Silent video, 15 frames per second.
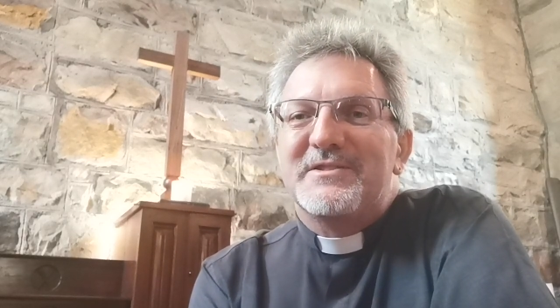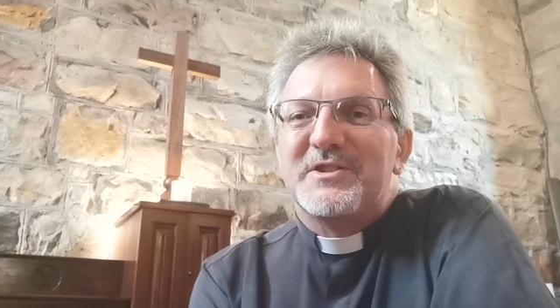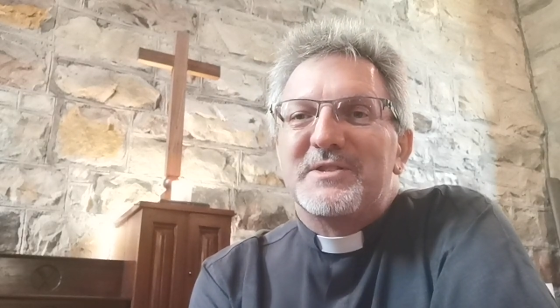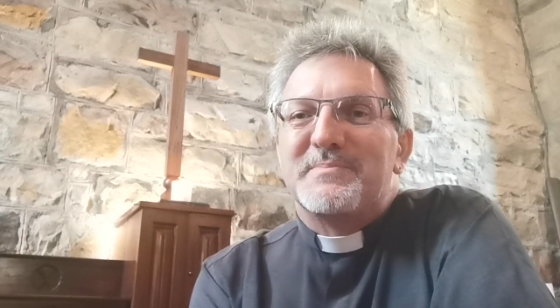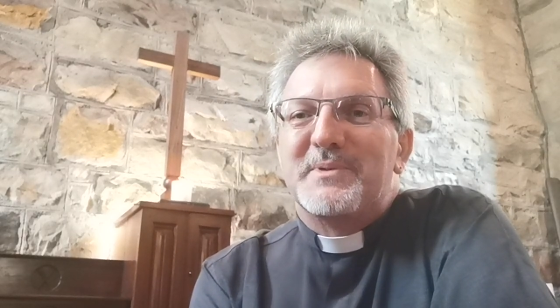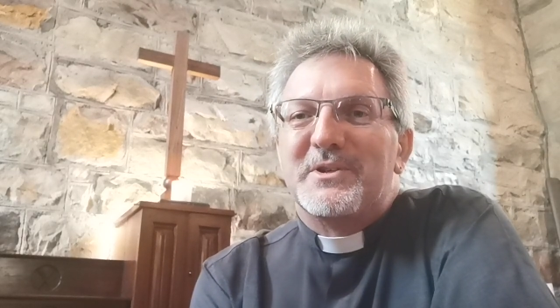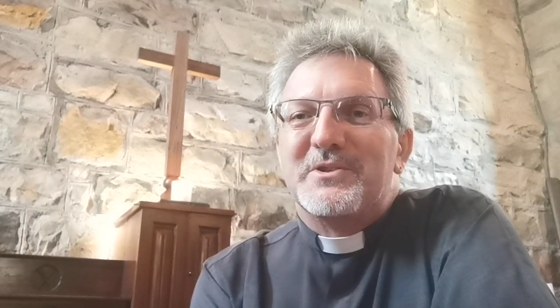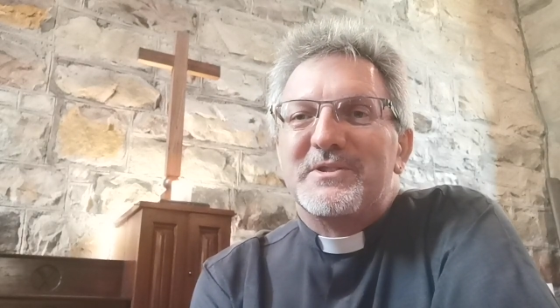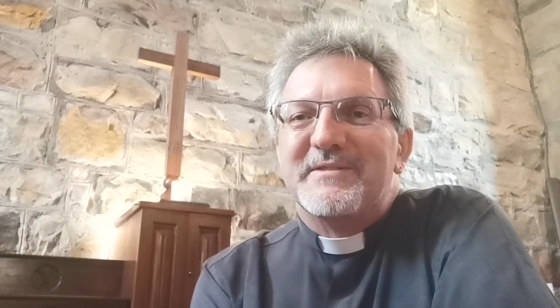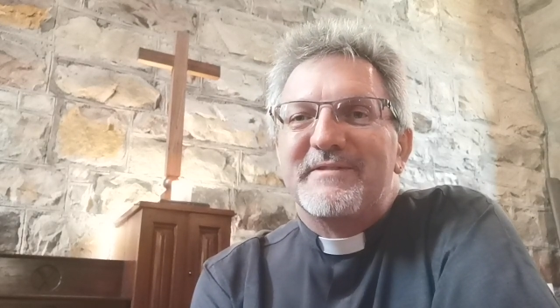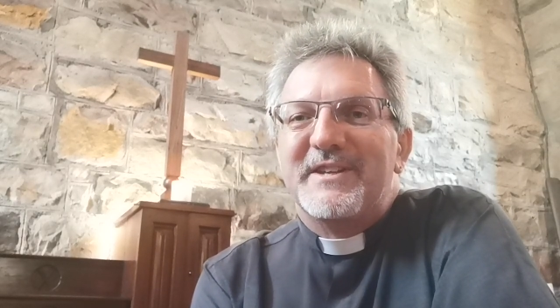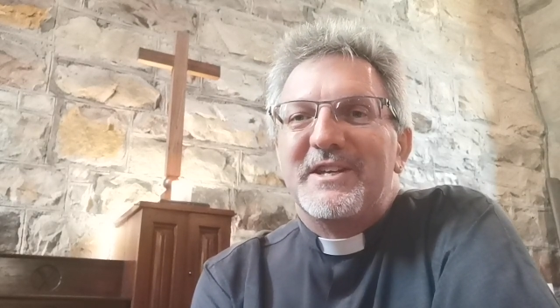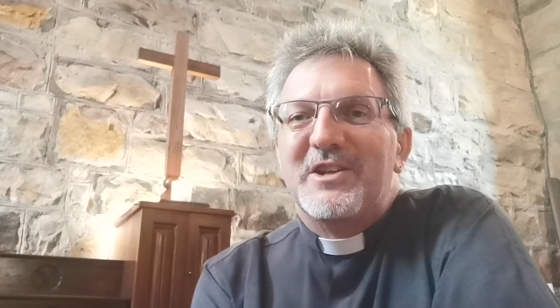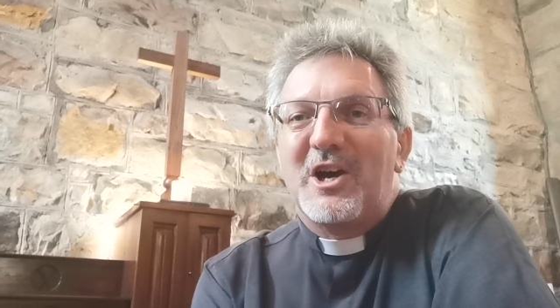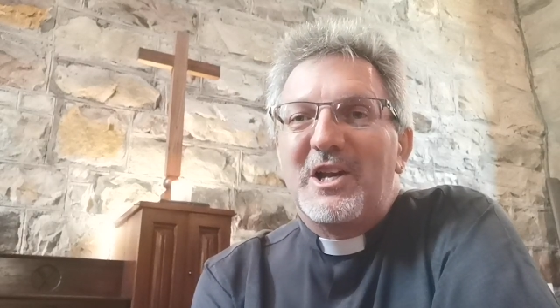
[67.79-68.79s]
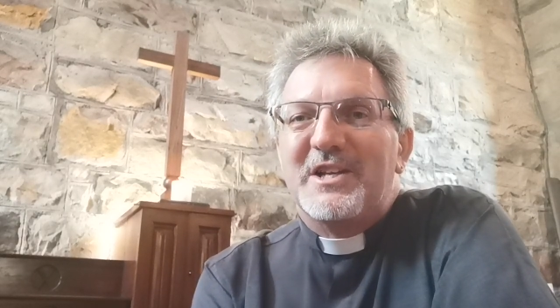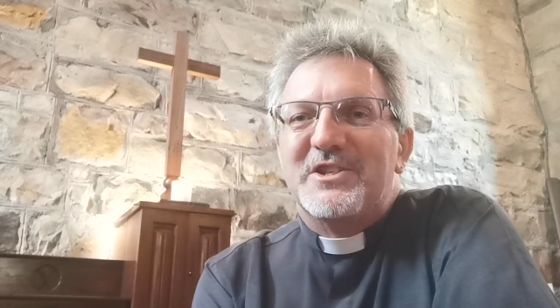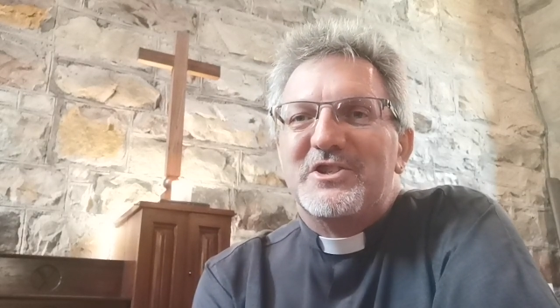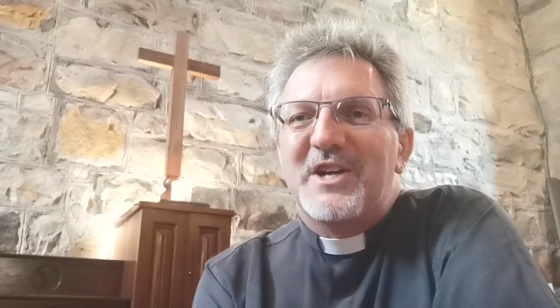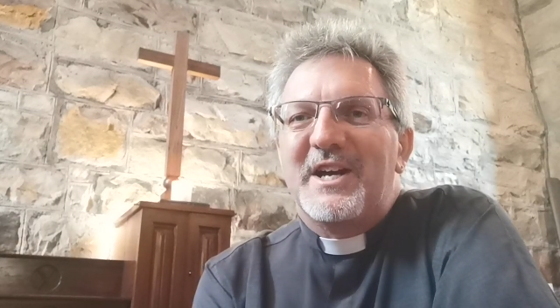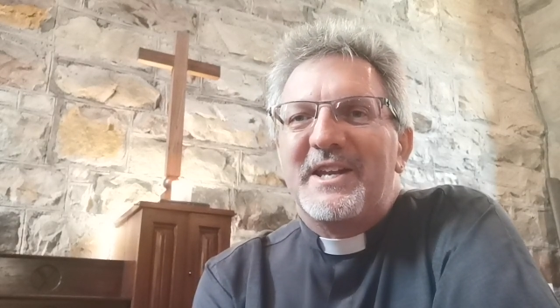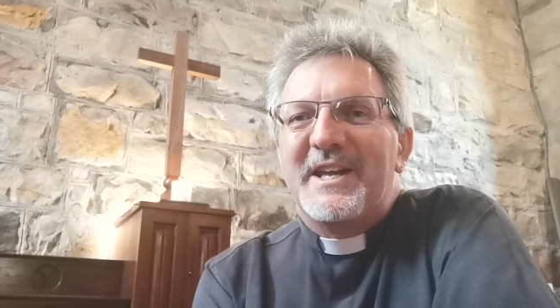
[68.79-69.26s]
just because of their
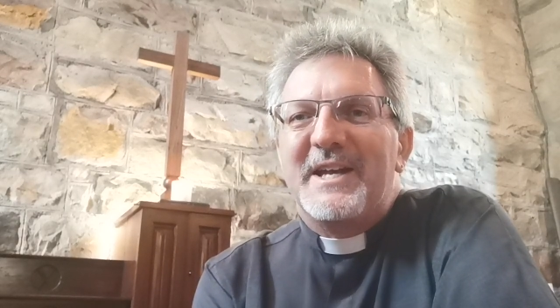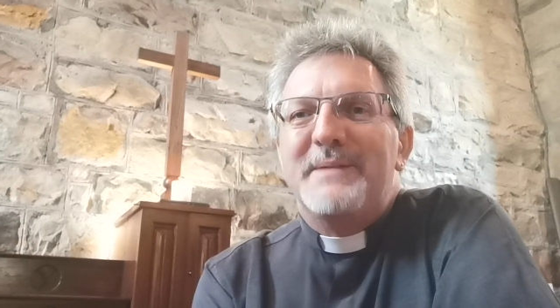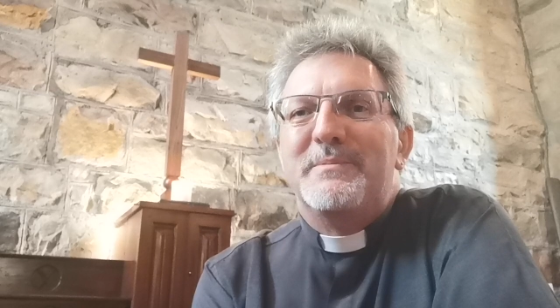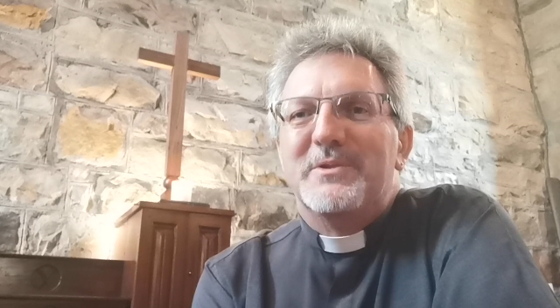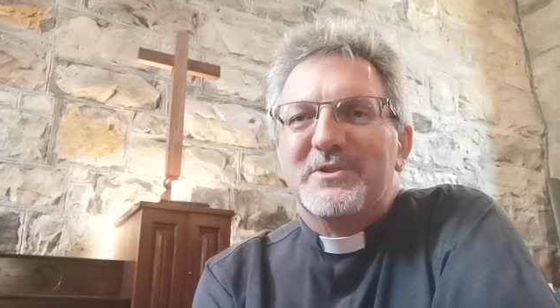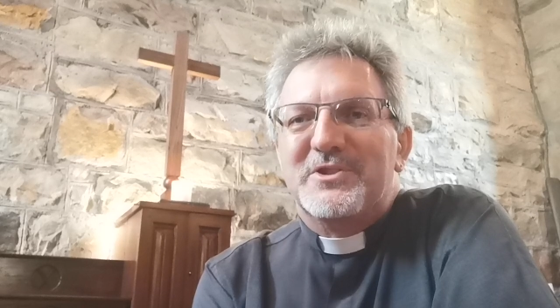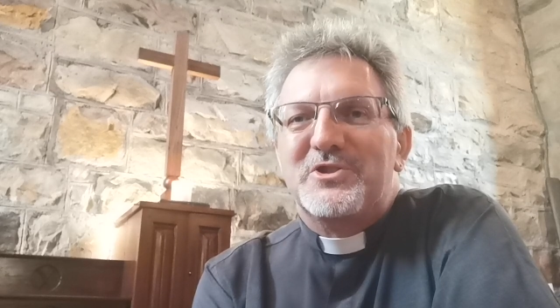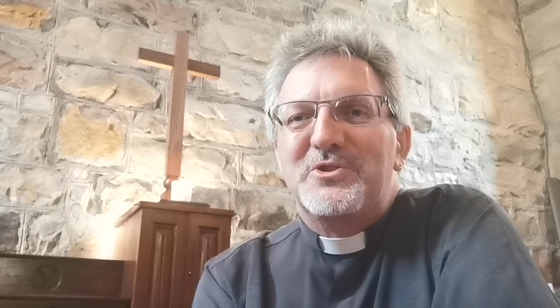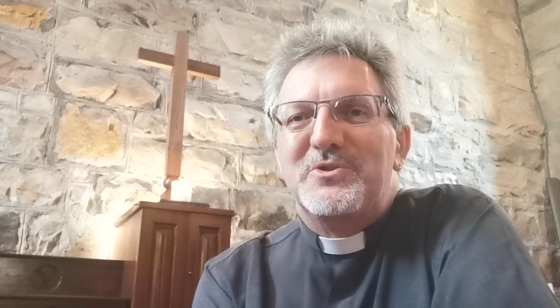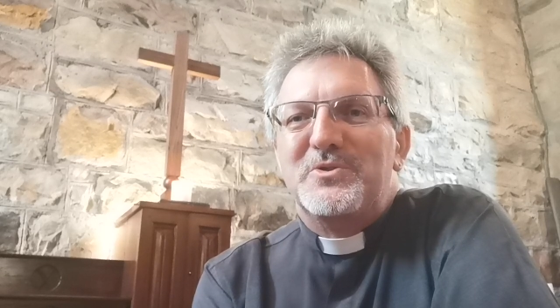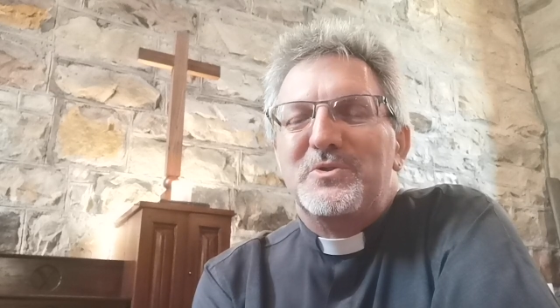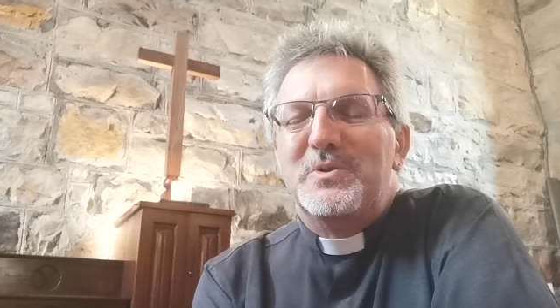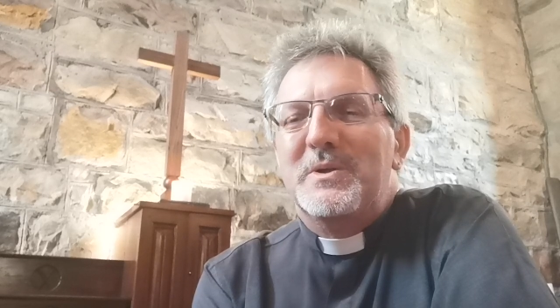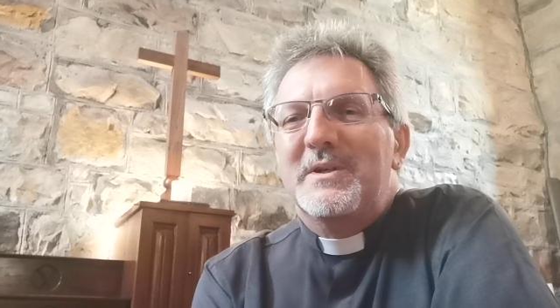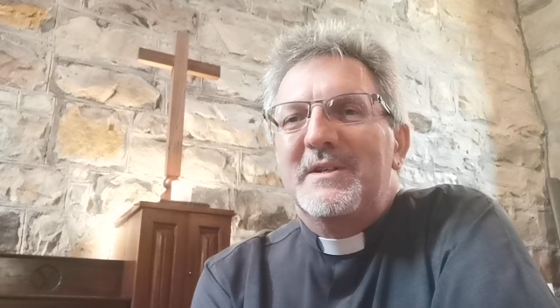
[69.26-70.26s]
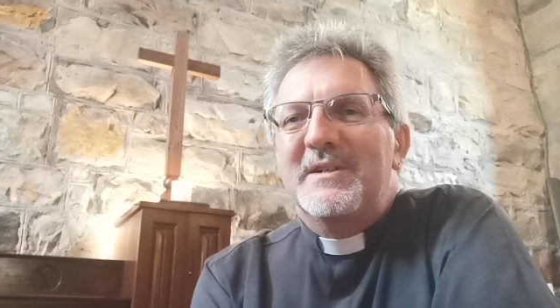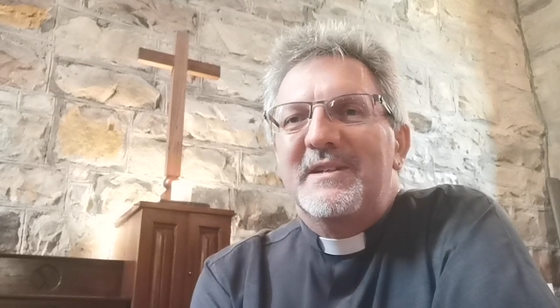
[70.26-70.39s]
knowledge, unable to,